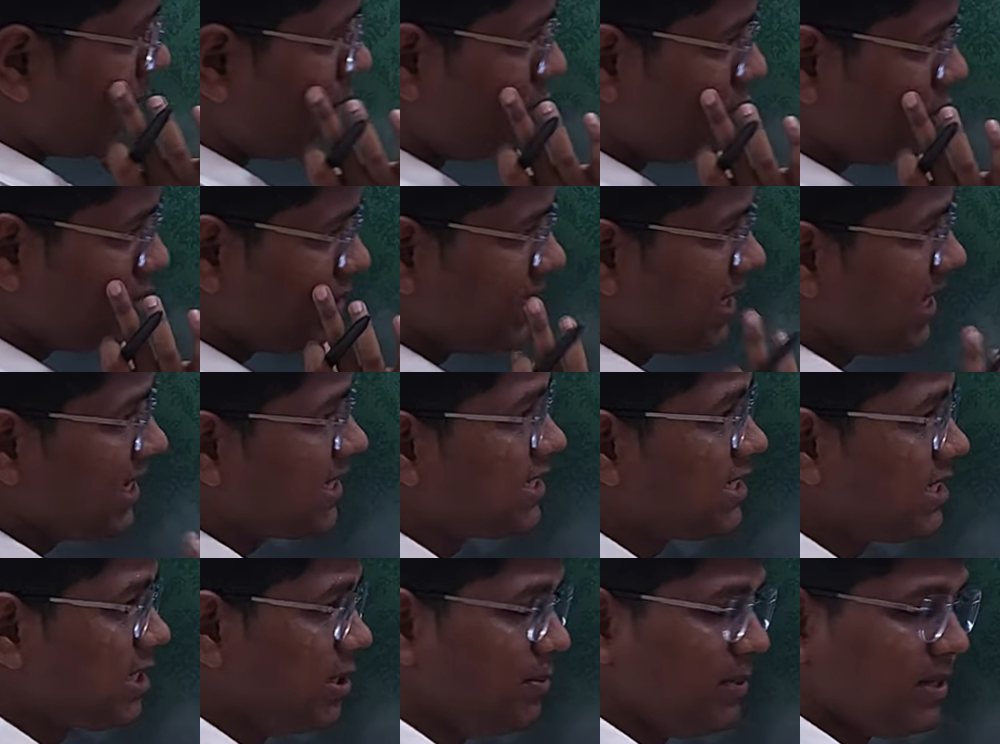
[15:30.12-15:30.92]
found on the
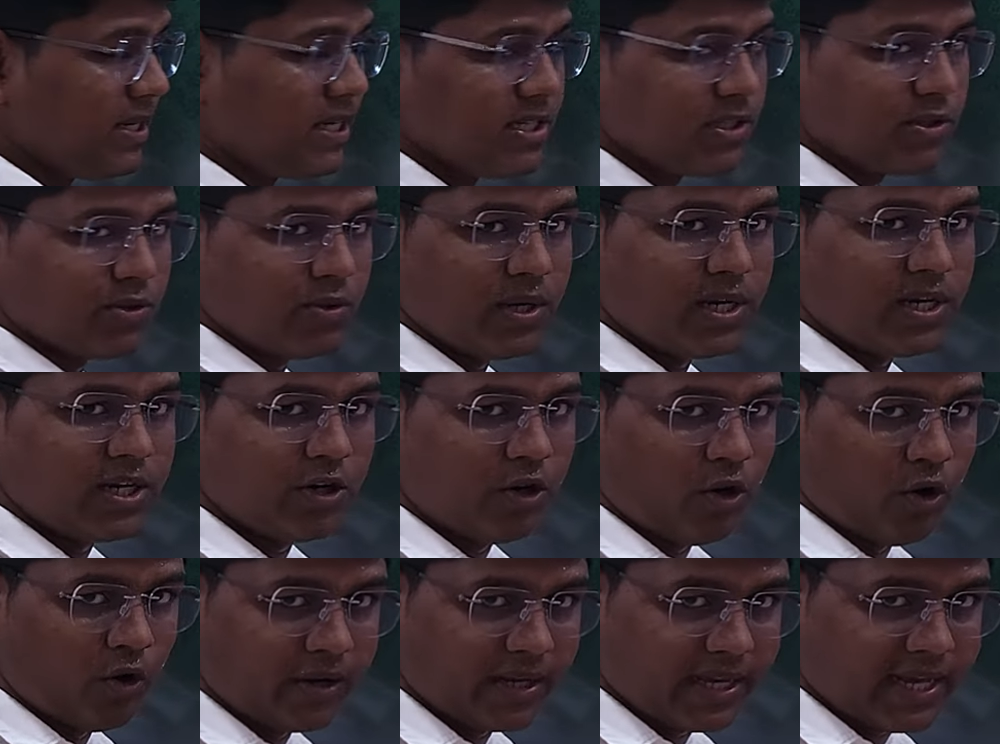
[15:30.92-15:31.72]
extremities where
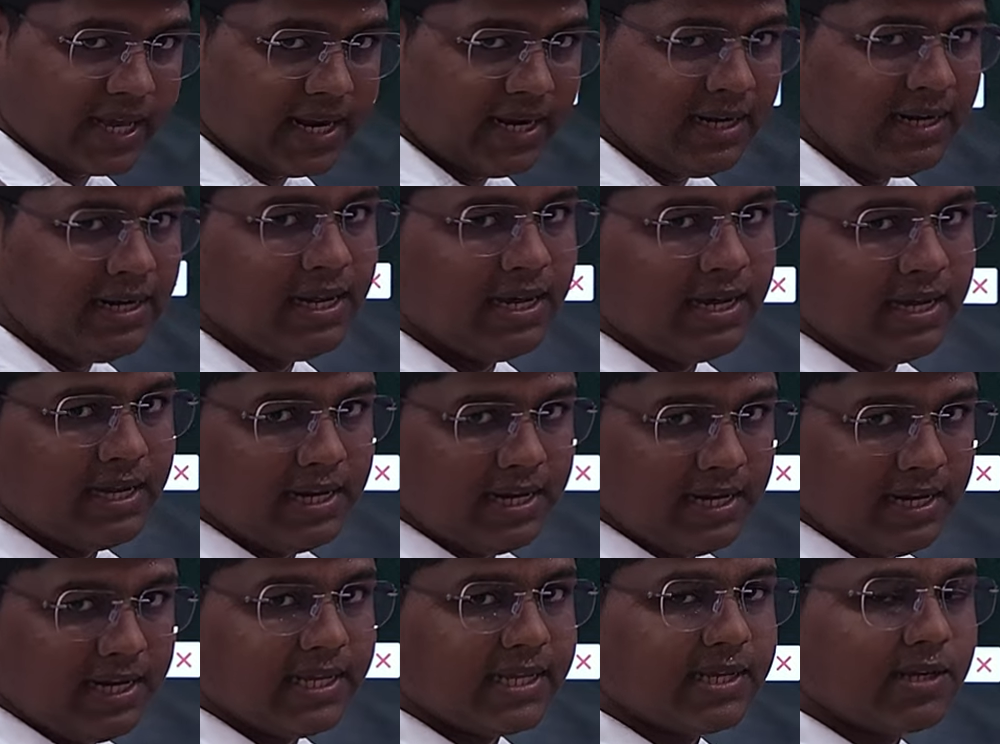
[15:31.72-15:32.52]
dog can
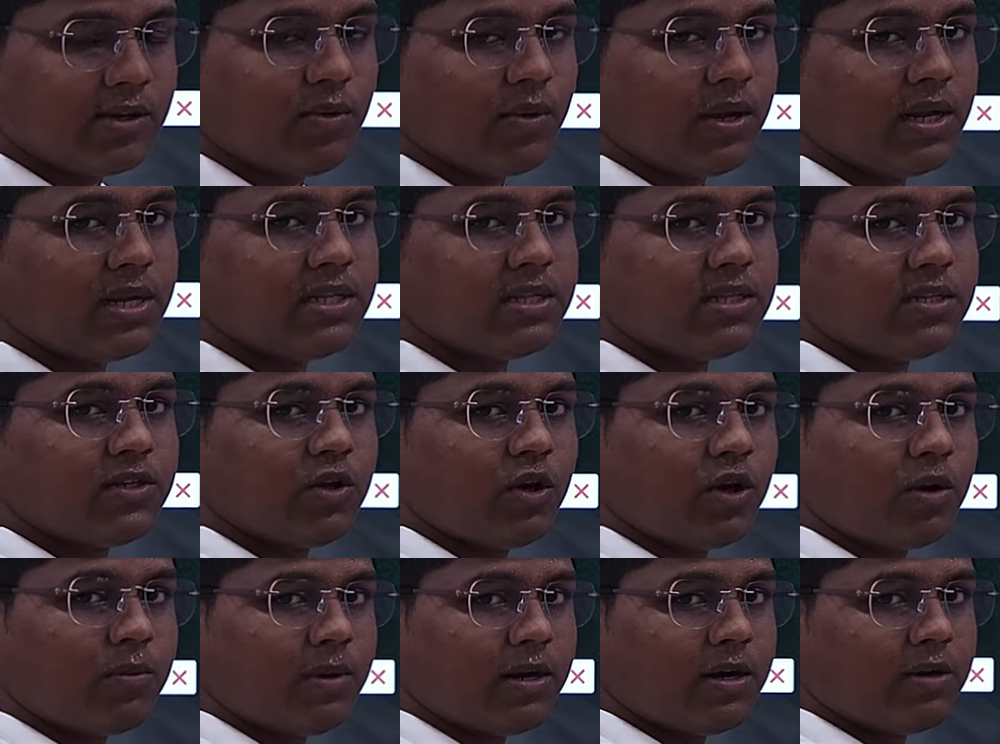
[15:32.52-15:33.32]
leak, while the
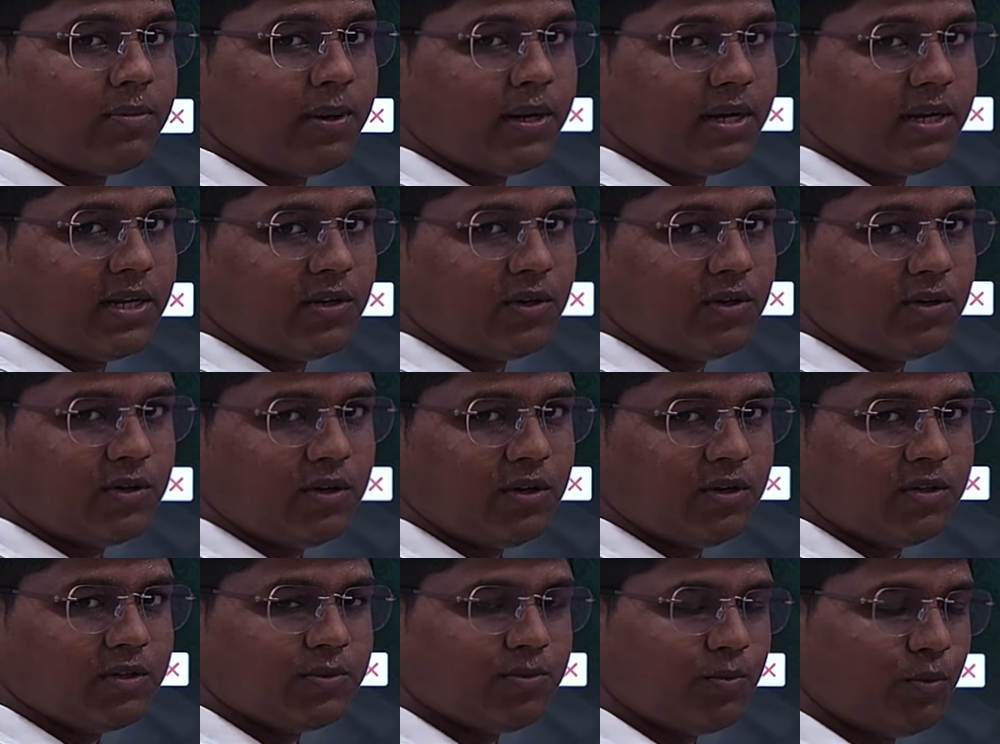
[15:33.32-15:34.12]
dermatophytic
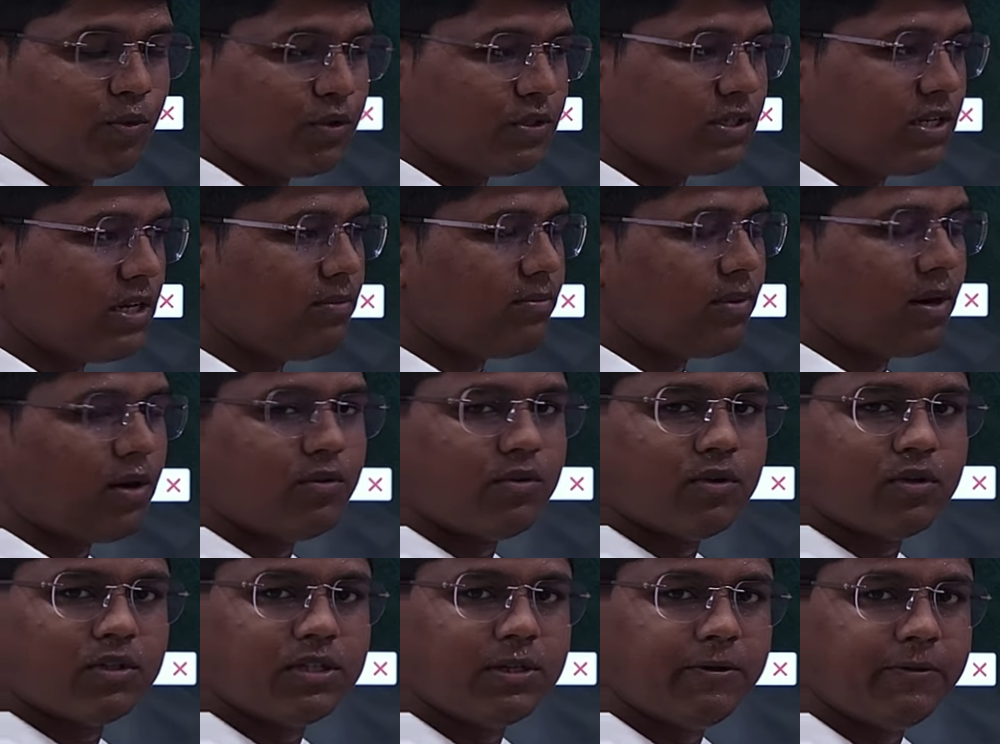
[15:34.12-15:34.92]
nodules mostly
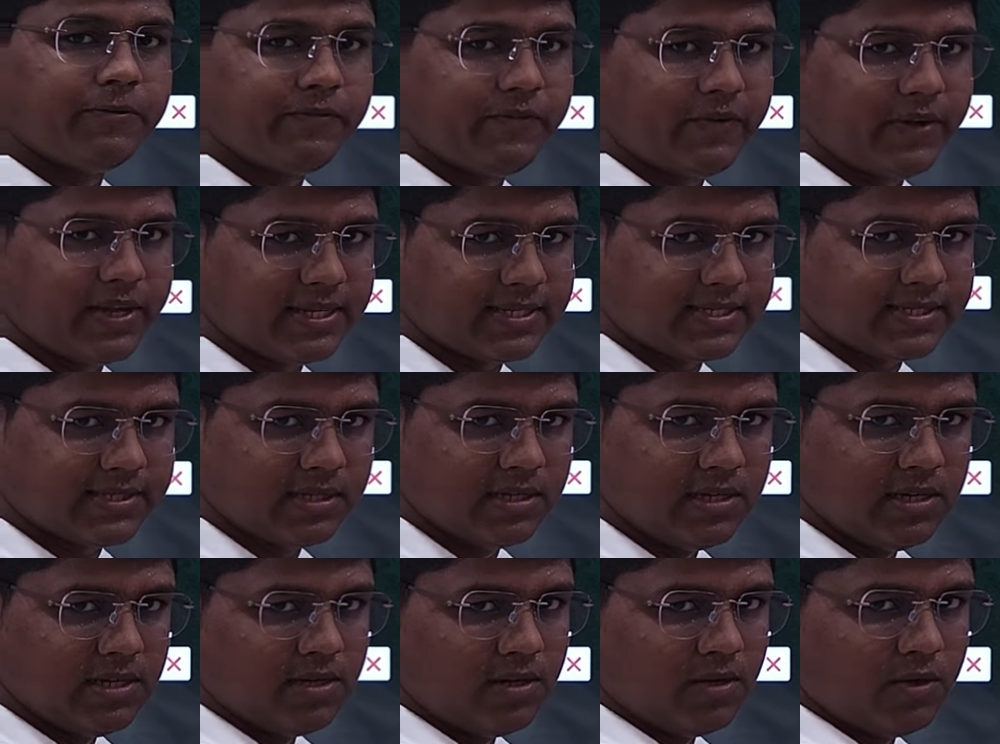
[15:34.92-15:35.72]
found on the
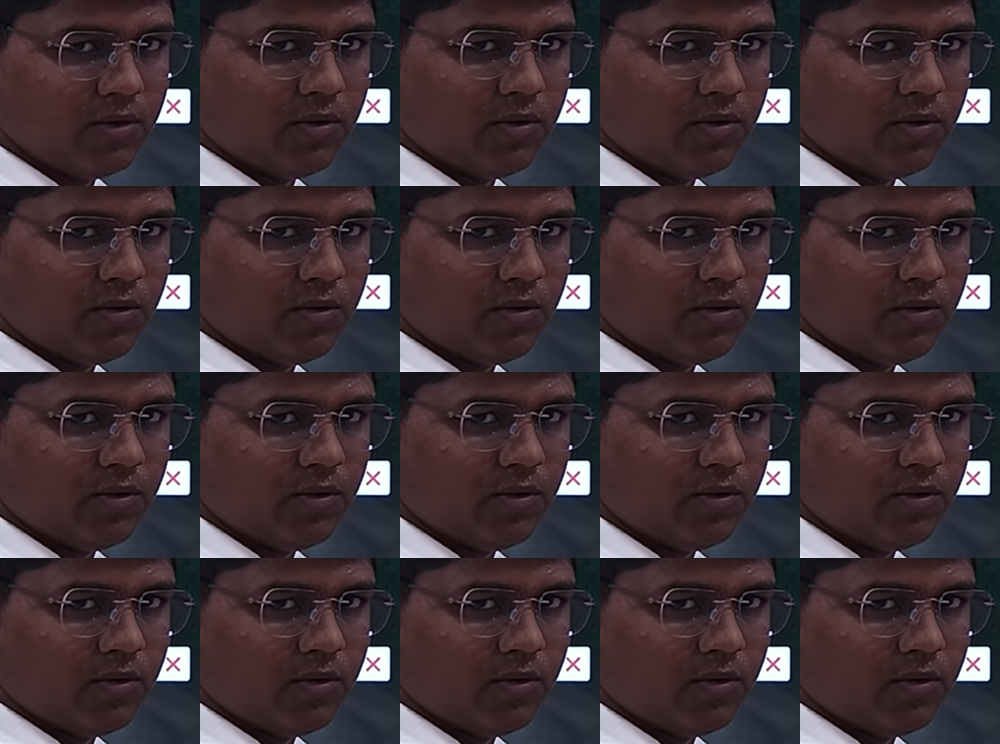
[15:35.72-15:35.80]
face.